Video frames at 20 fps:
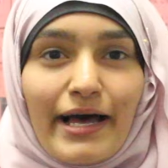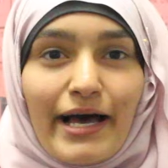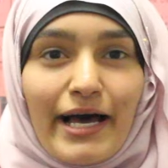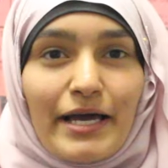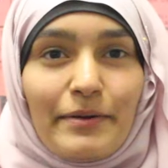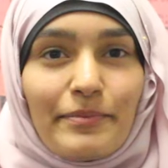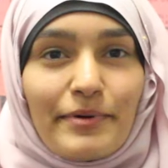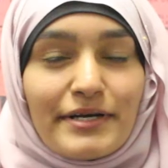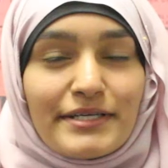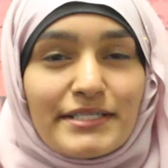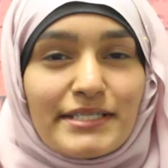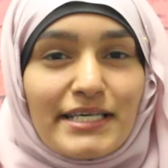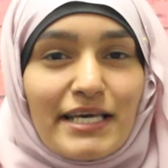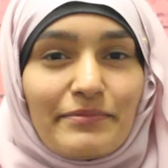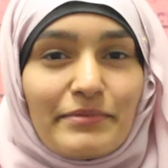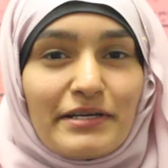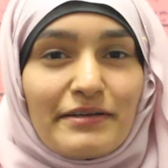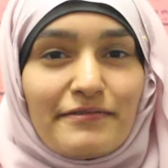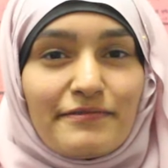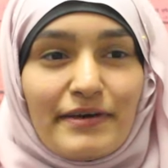I personally
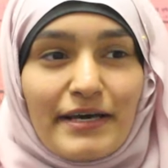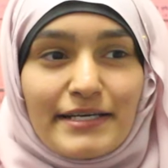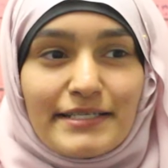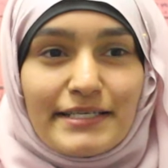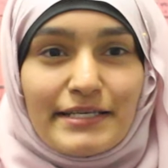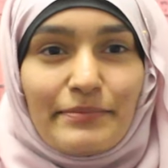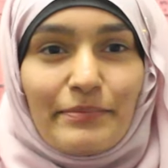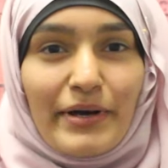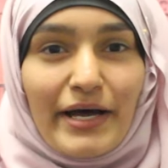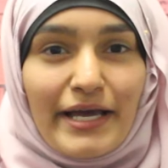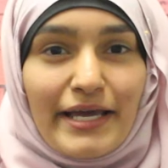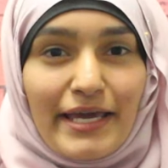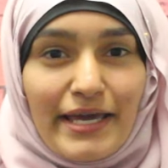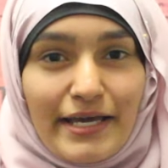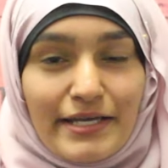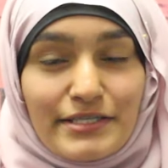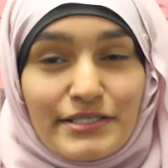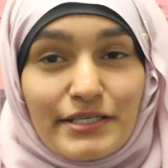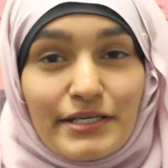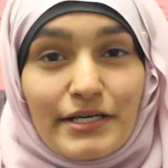have been affected by
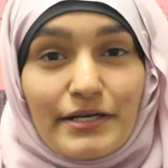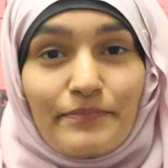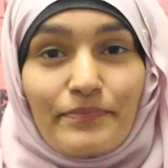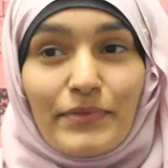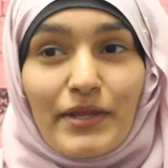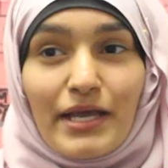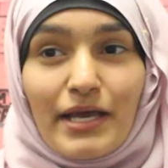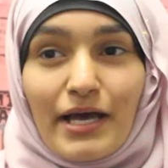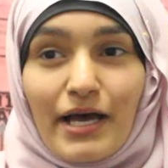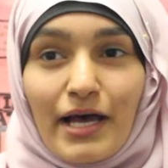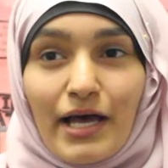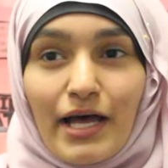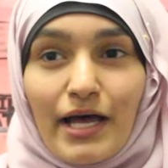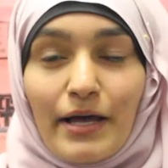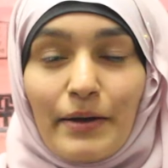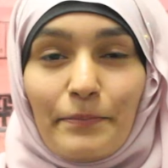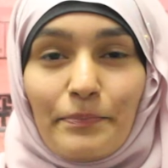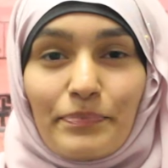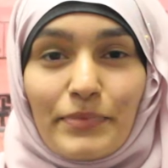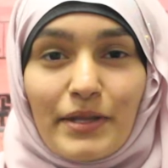cancer.
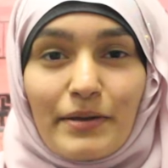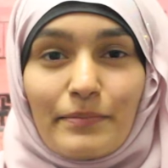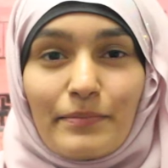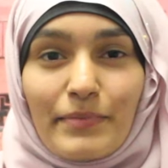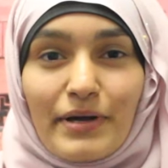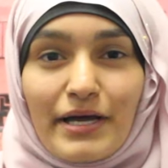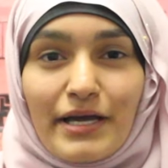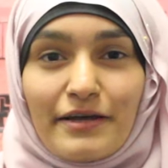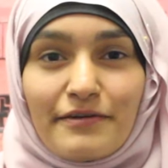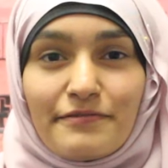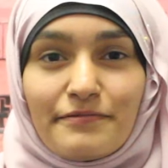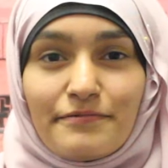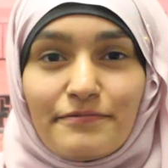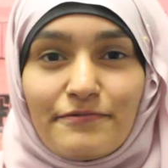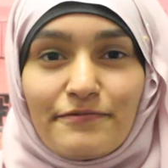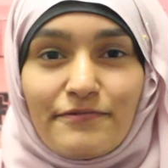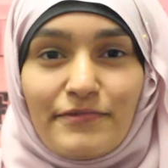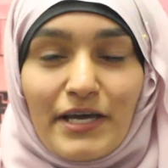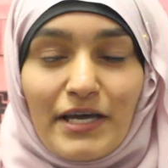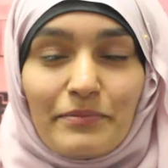Um, my
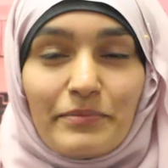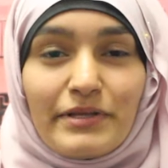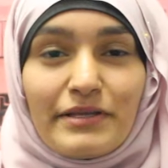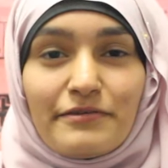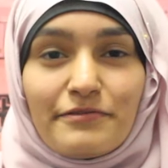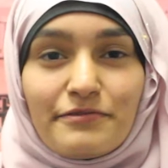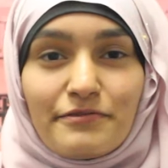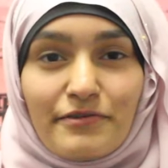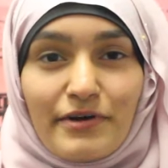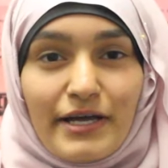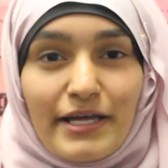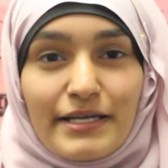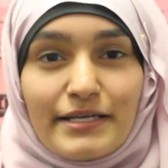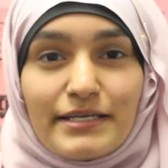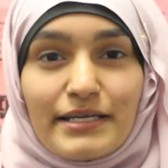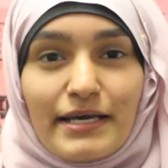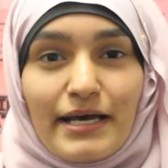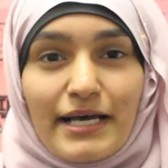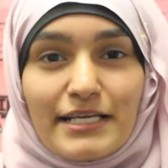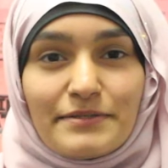family
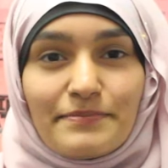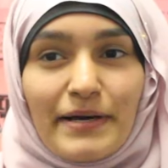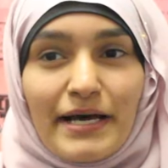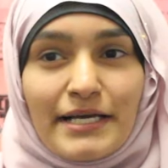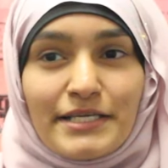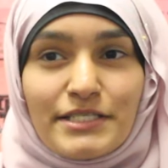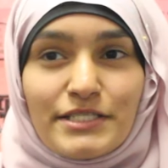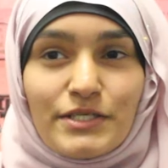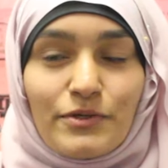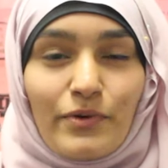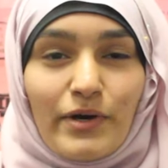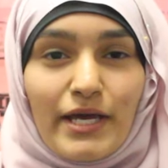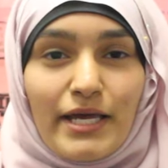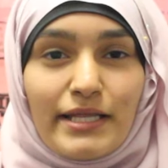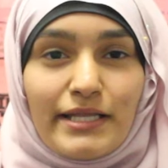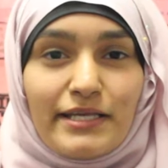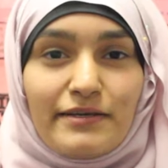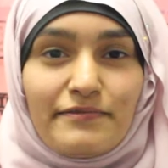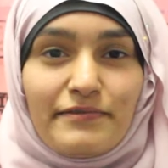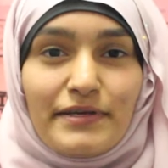friend has passed
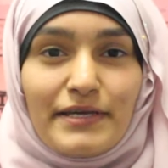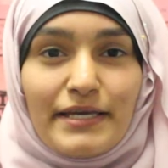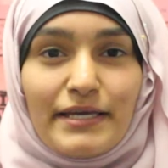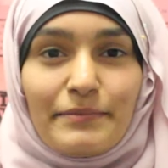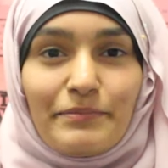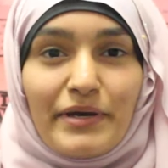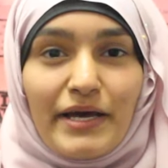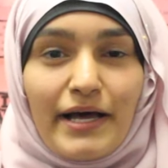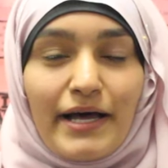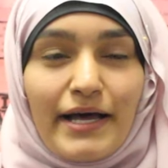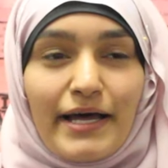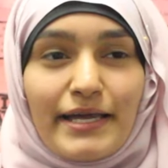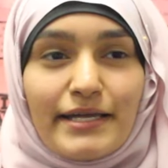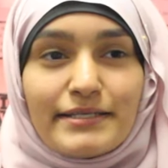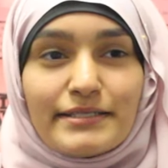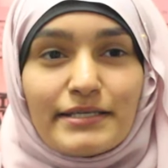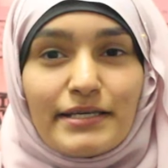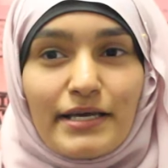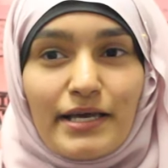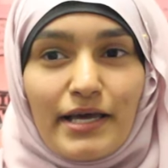away leaving
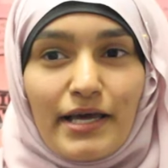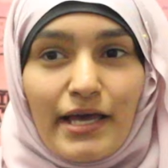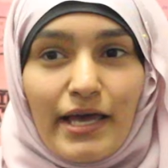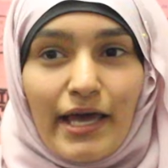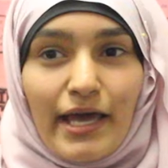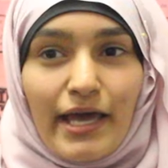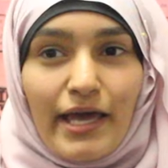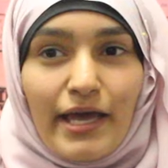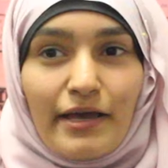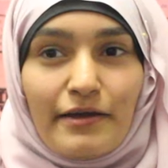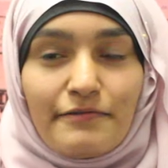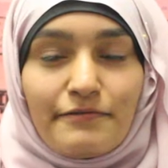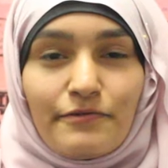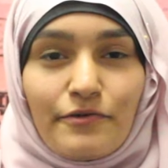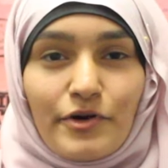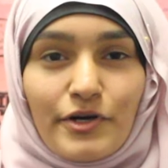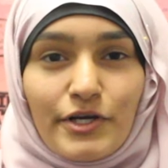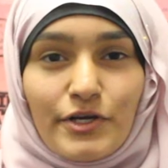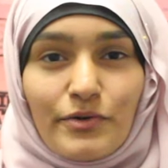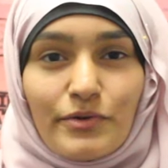behind a
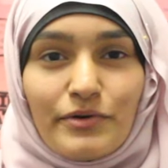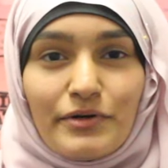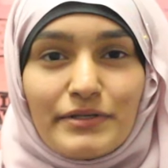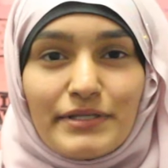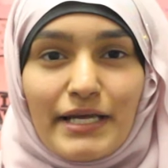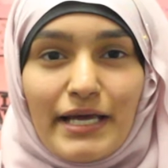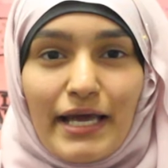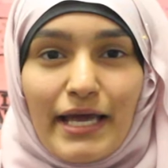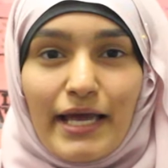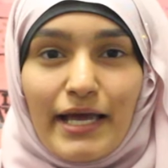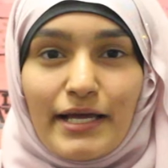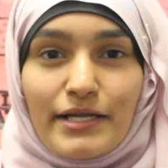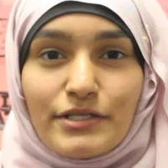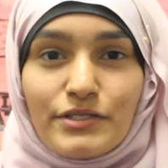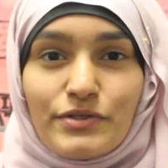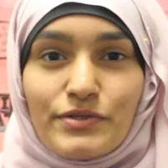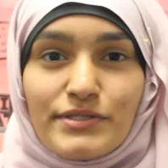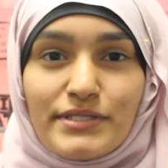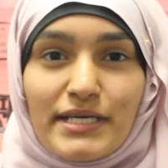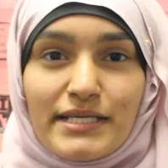four-year-old
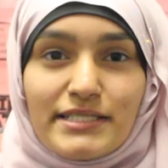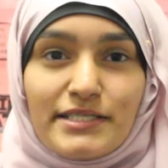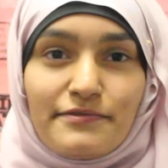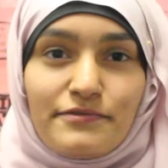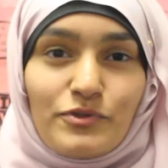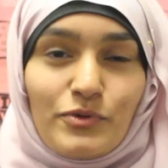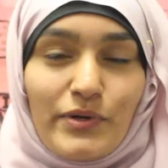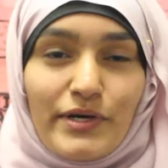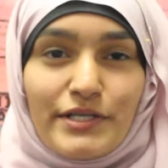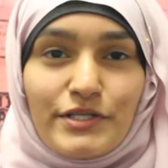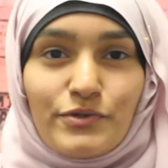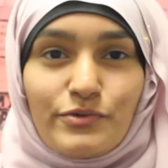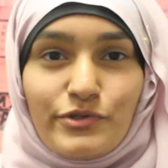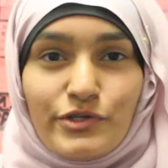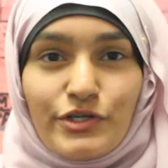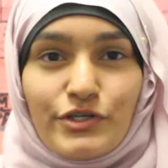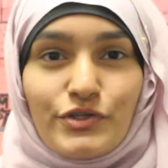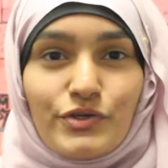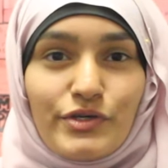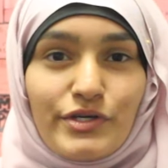and two sets of twins
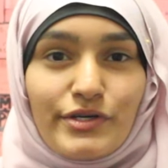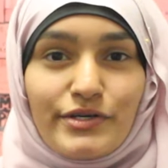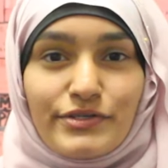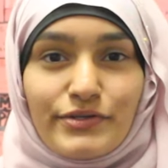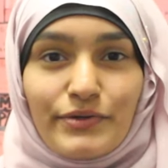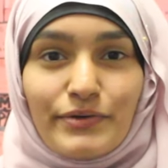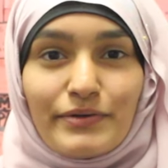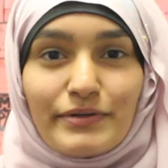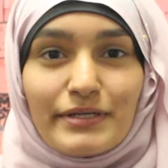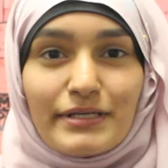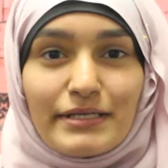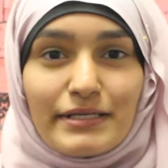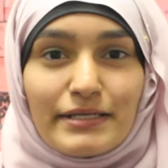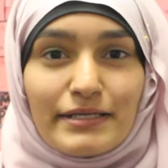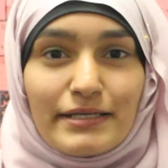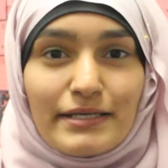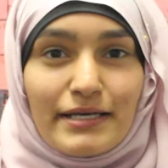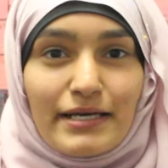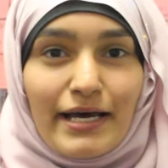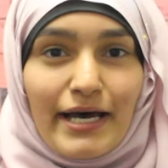which are two years old.
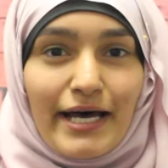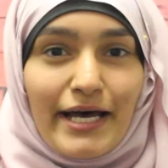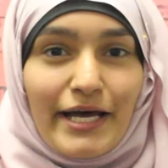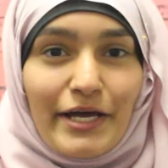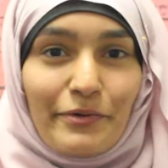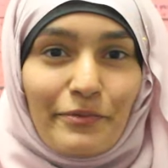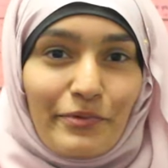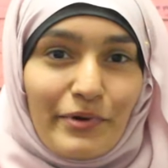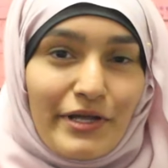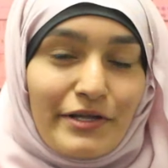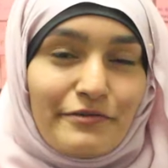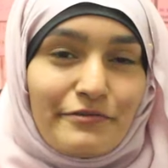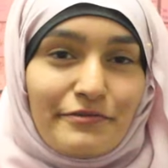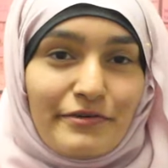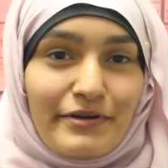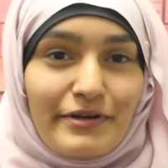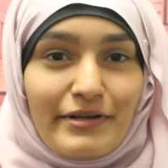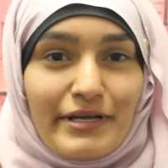I run for